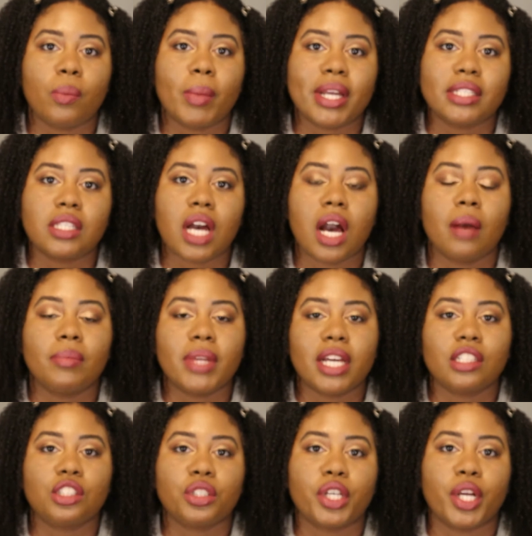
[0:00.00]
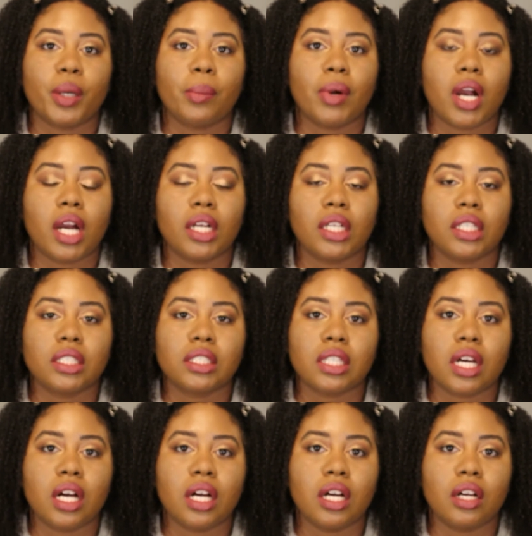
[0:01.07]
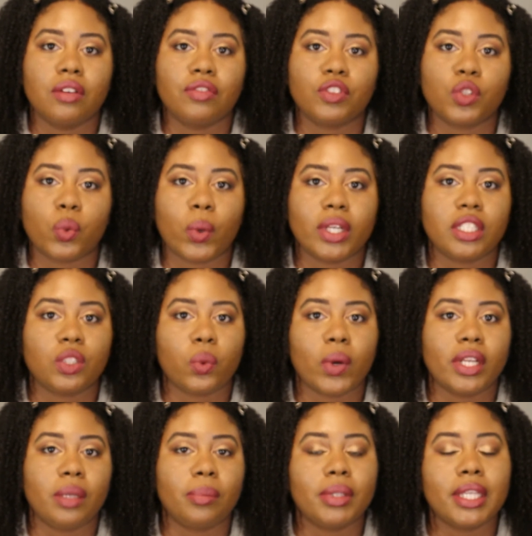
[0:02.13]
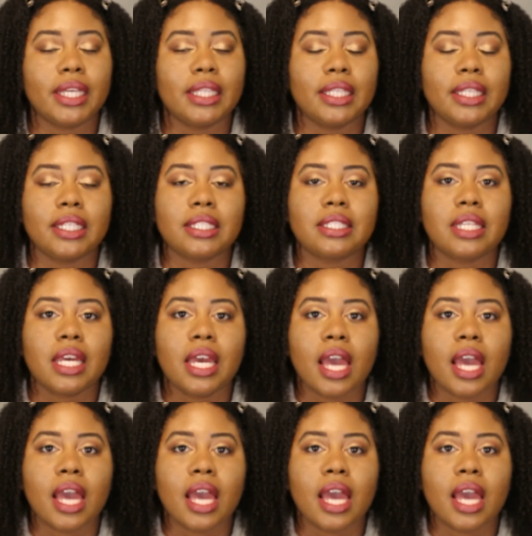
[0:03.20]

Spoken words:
my top natural hair products of 2020 playlist,